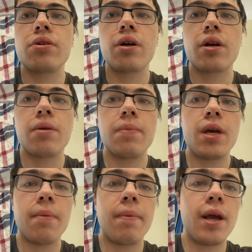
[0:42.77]
going to
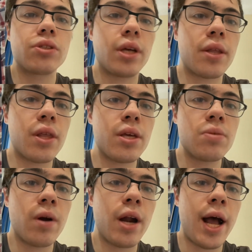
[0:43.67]
be a page like
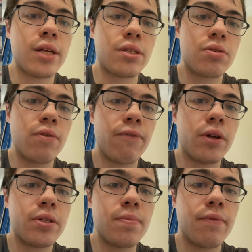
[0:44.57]
this where it asks you to fill
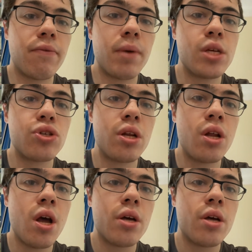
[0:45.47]
out some information,